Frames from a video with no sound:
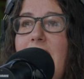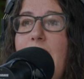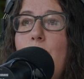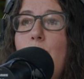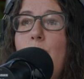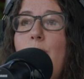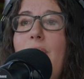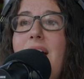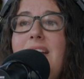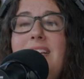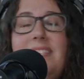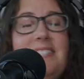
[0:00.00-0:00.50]
I
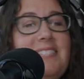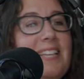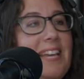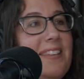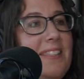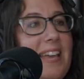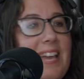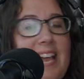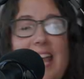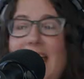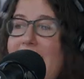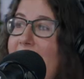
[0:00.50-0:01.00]
want to say
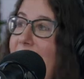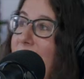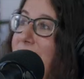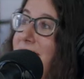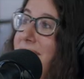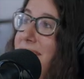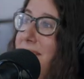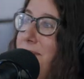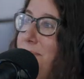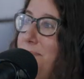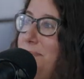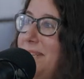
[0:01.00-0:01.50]
they
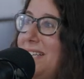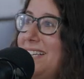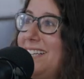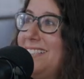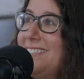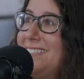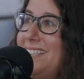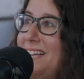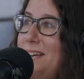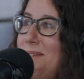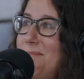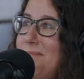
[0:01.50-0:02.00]
haven't
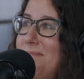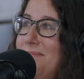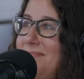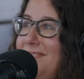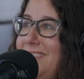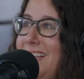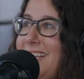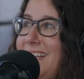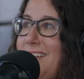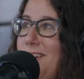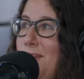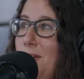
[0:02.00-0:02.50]
because I'm
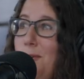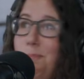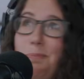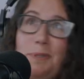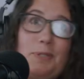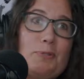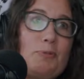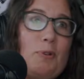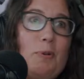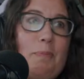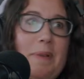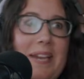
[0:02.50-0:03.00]
like a
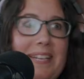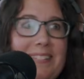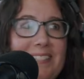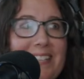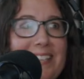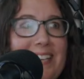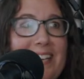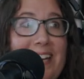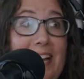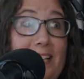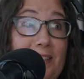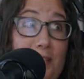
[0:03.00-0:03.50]
hopeless
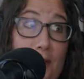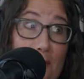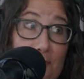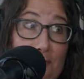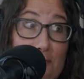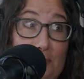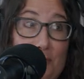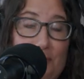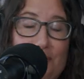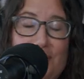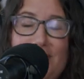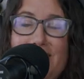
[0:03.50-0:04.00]
romantic and I
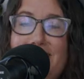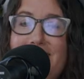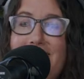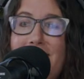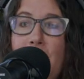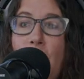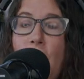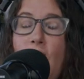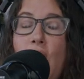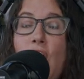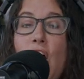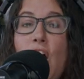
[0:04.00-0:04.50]
love movies,
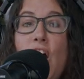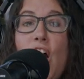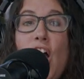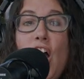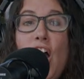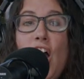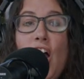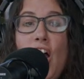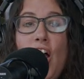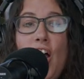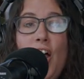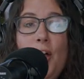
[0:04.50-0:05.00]

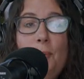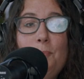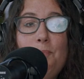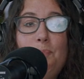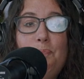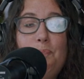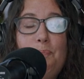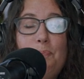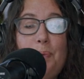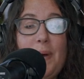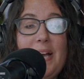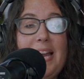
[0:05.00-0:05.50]

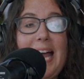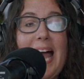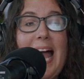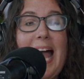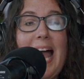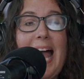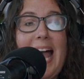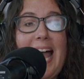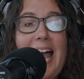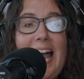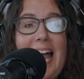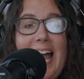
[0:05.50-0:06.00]
but
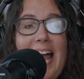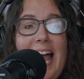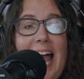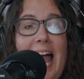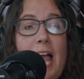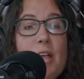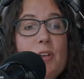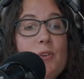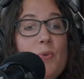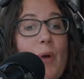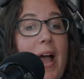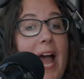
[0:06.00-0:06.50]

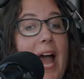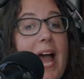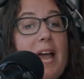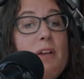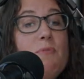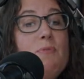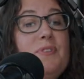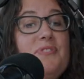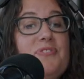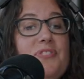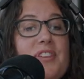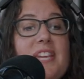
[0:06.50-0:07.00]
I I
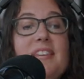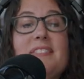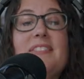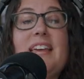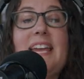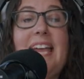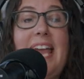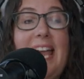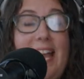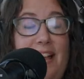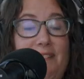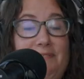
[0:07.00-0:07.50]
would think
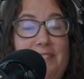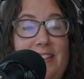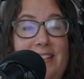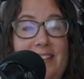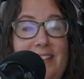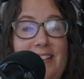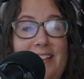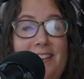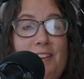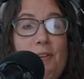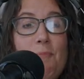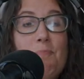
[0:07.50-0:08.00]
they haven't.
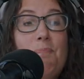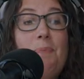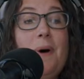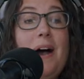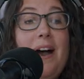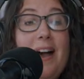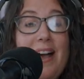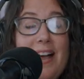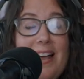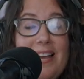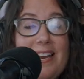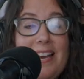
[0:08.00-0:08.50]

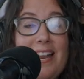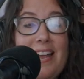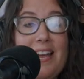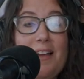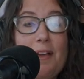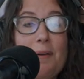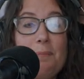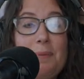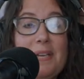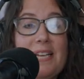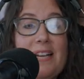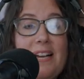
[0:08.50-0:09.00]
But
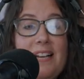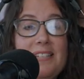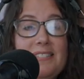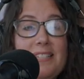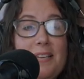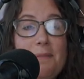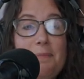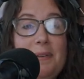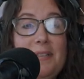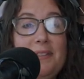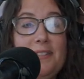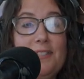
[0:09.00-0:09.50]
because
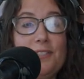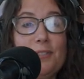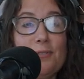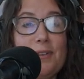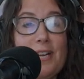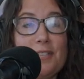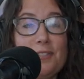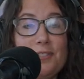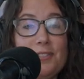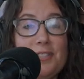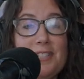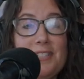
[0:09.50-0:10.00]
I'm in the
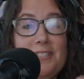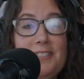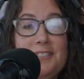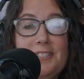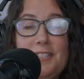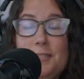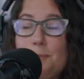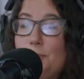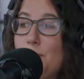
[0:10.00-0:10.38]
Directors Guild and